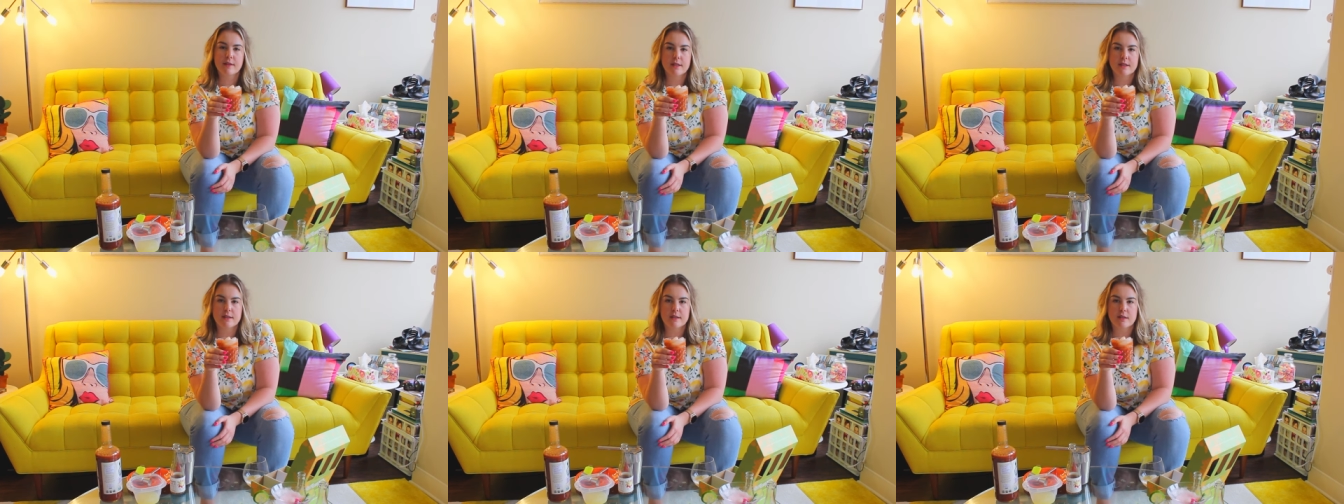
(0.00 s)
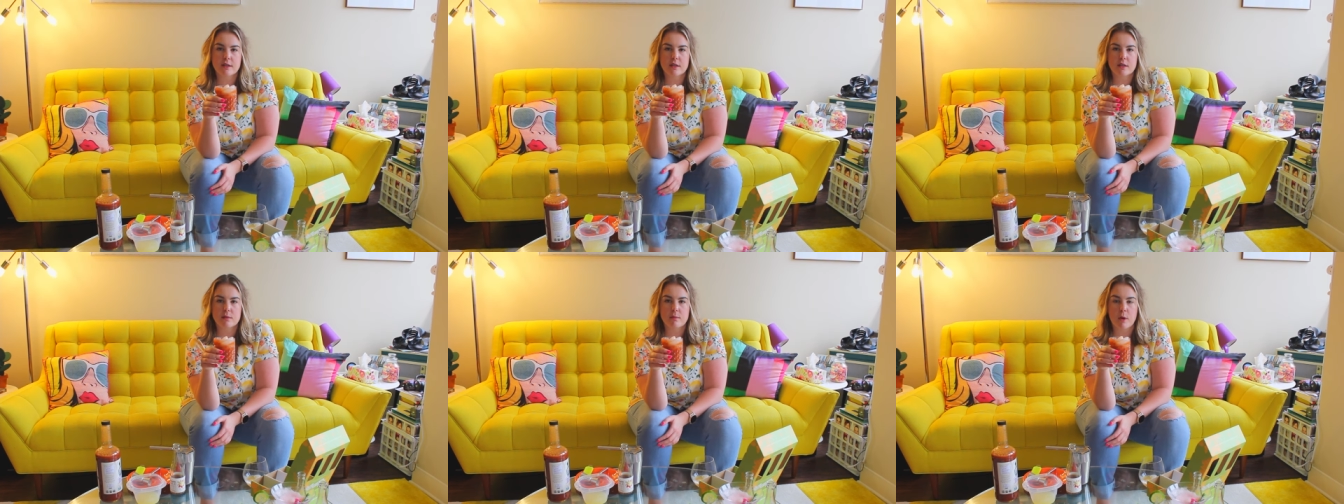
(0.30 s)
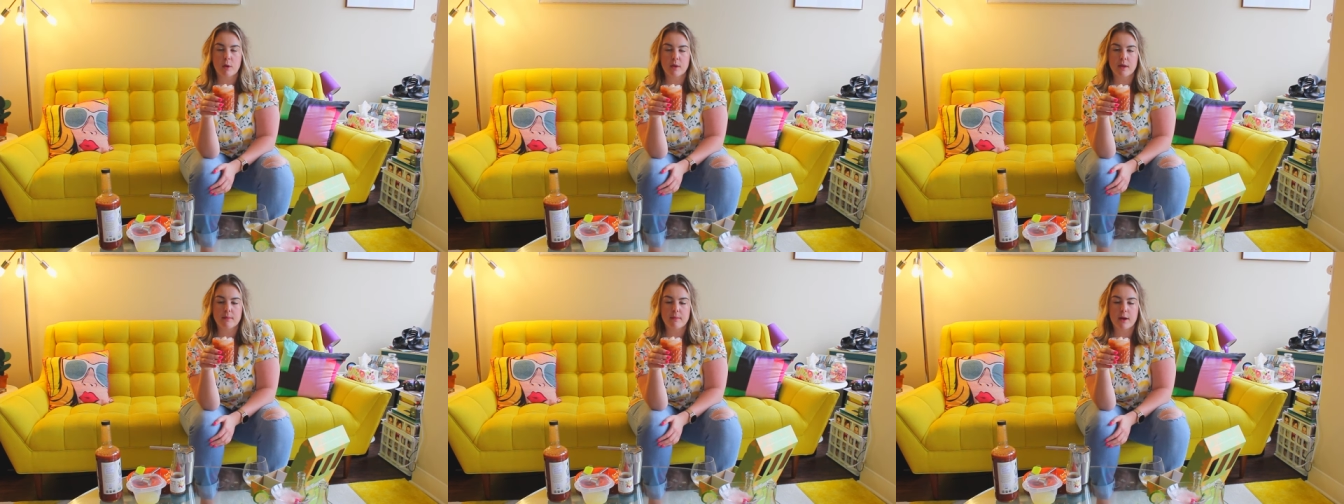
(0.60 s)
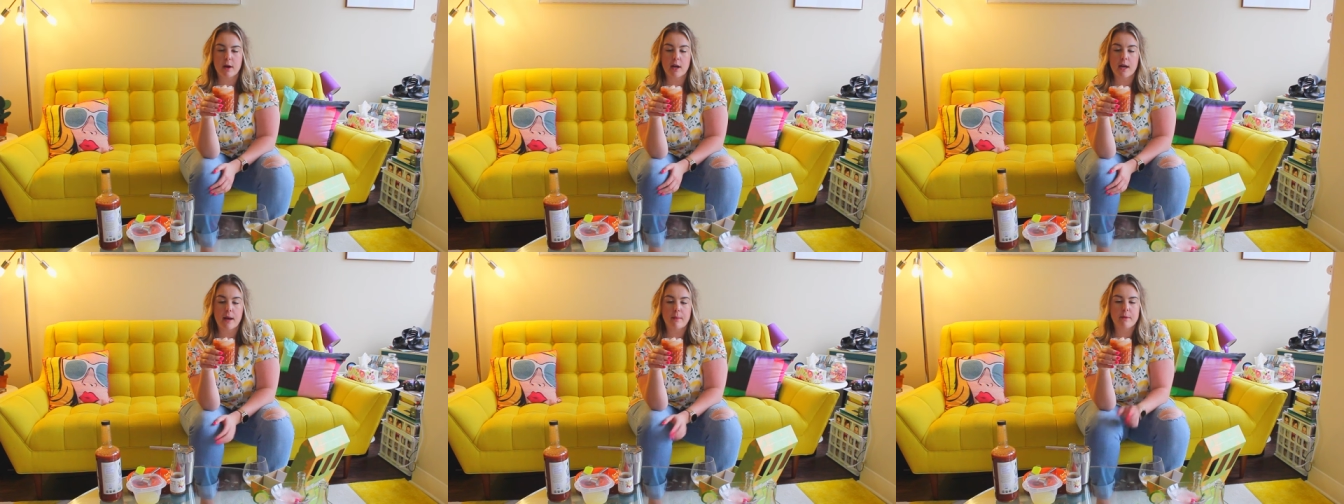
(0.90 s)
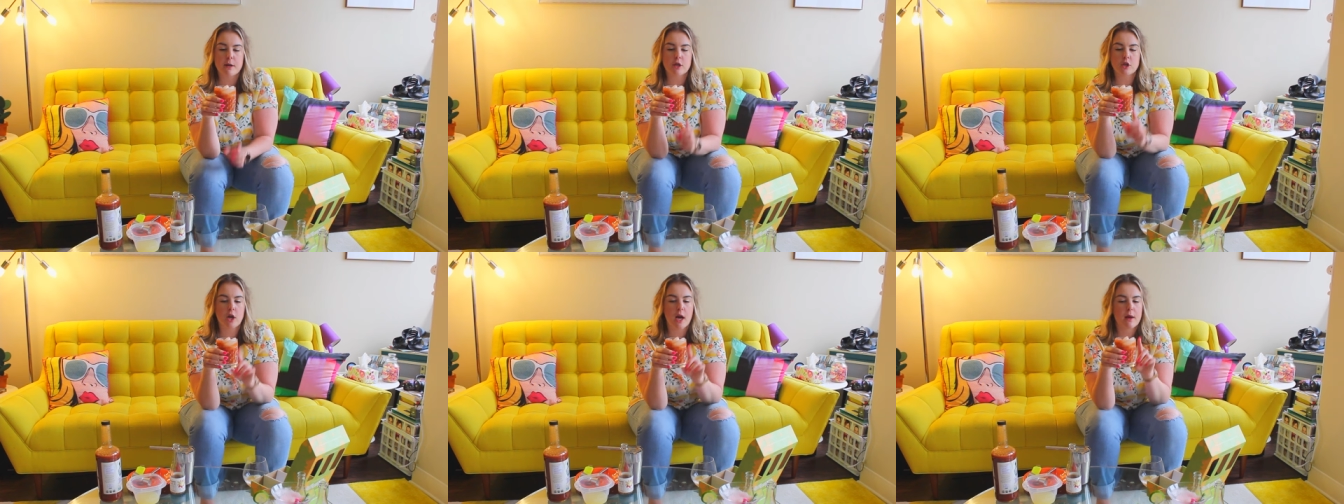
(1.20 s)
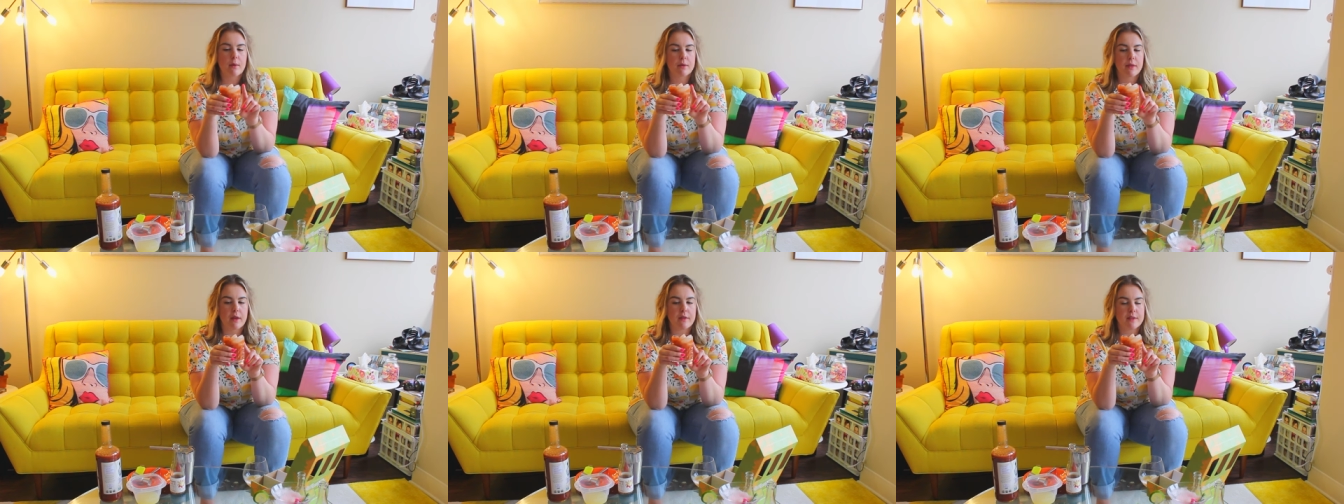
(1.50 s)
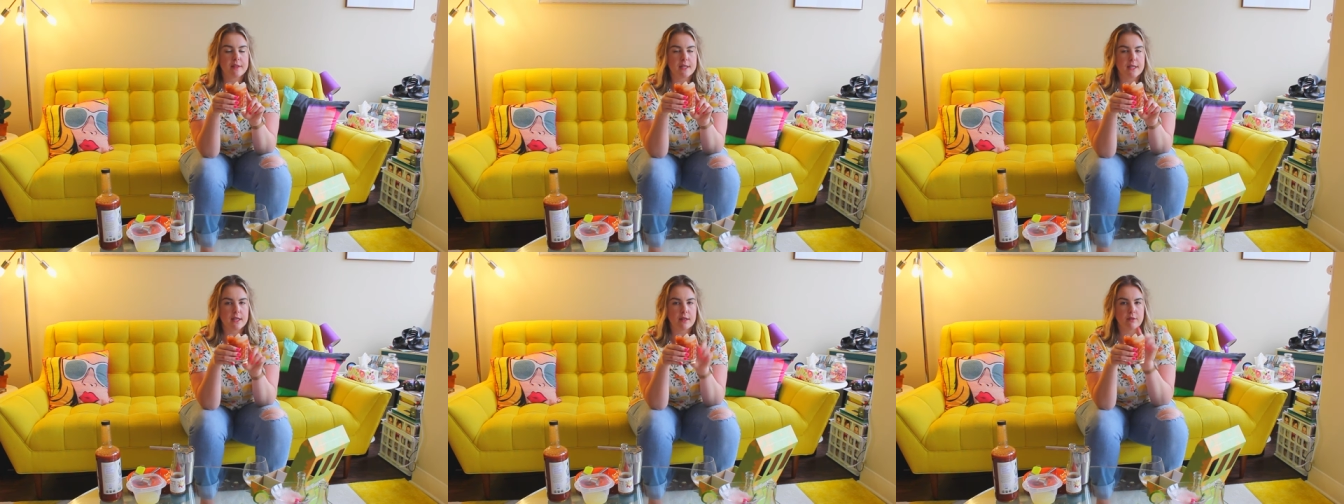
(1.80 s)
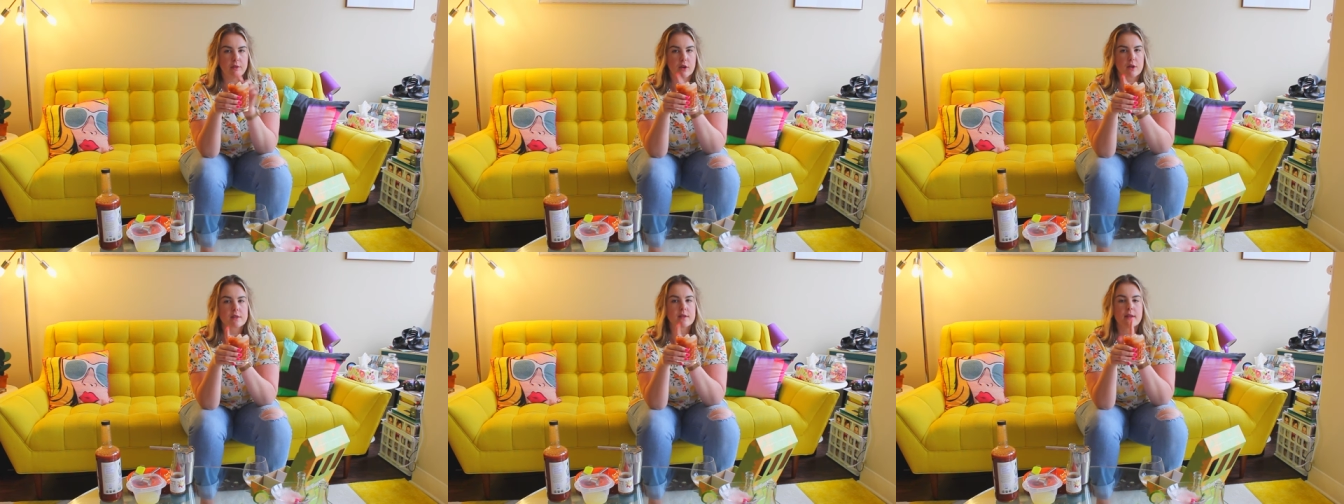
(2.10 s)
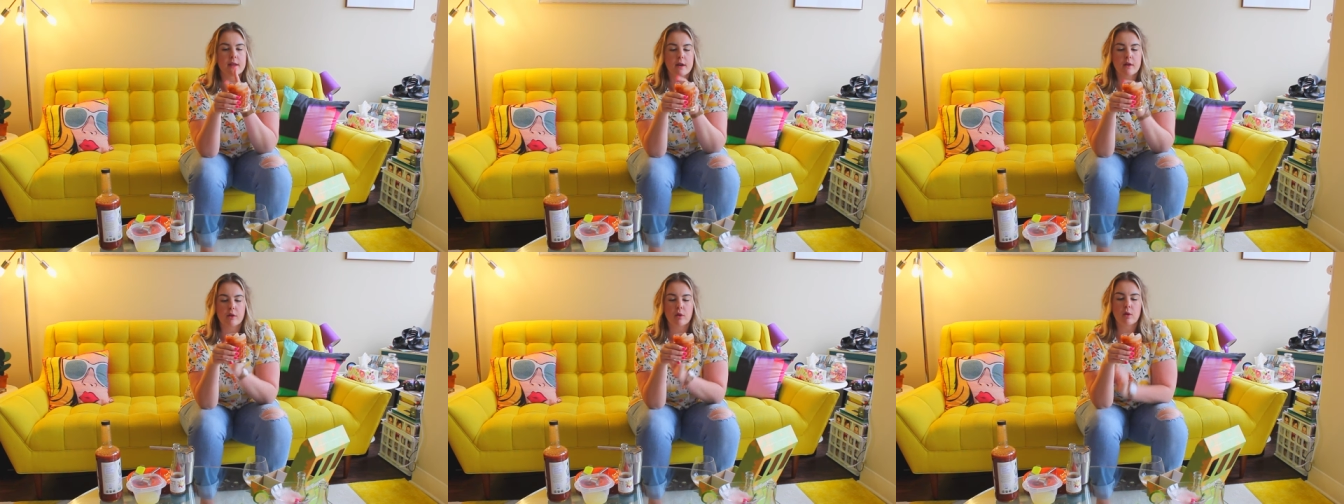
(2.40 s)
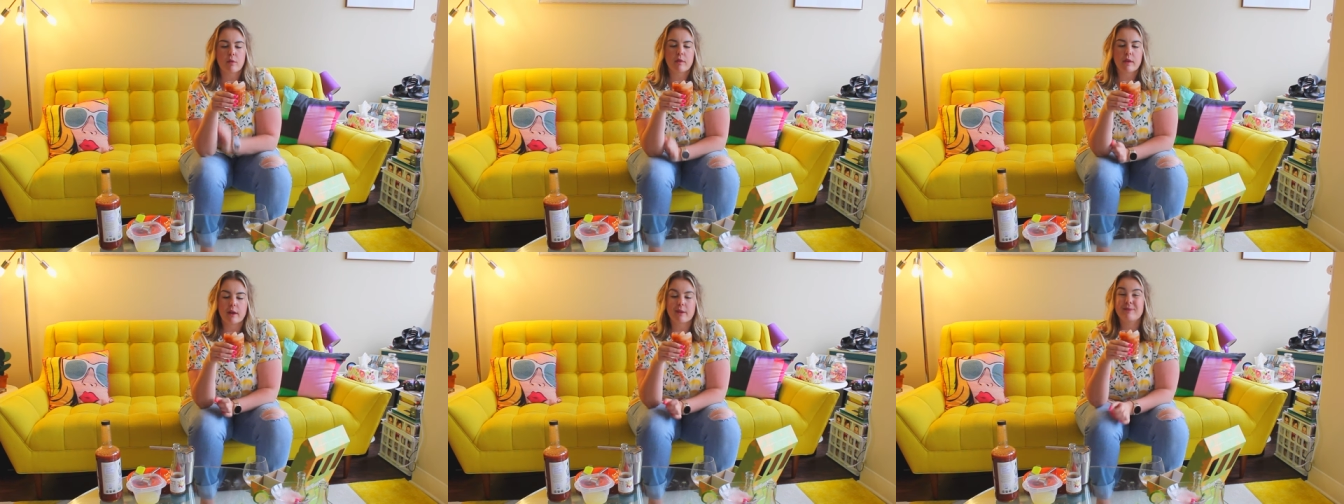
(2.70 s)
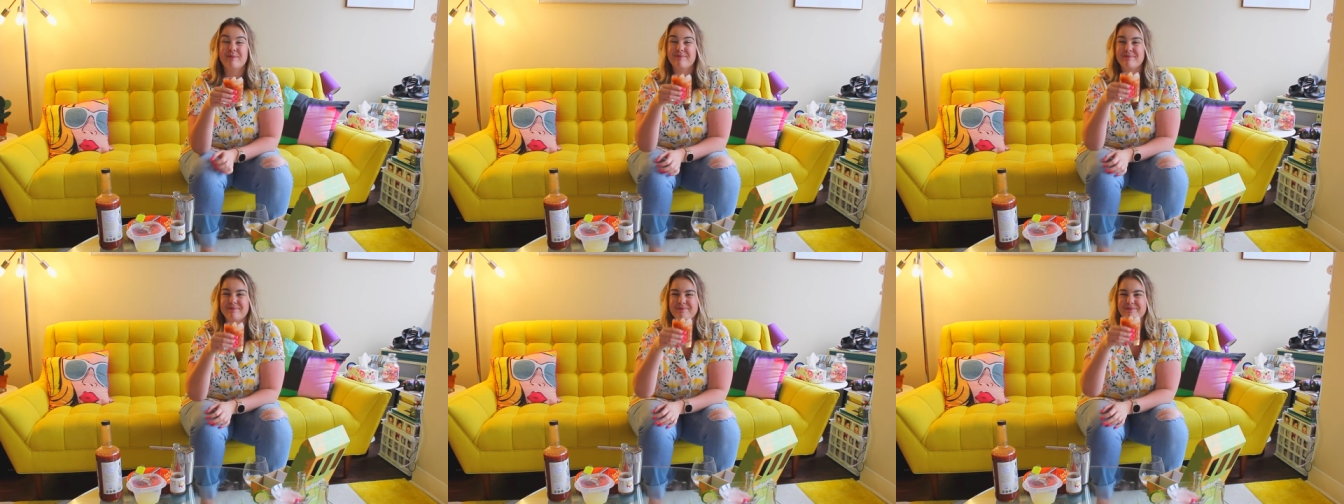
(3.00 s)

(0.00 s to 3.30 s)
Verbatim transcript: This is the Smoky Mary. I'm gonna try it without the teen first and then I'll go over there.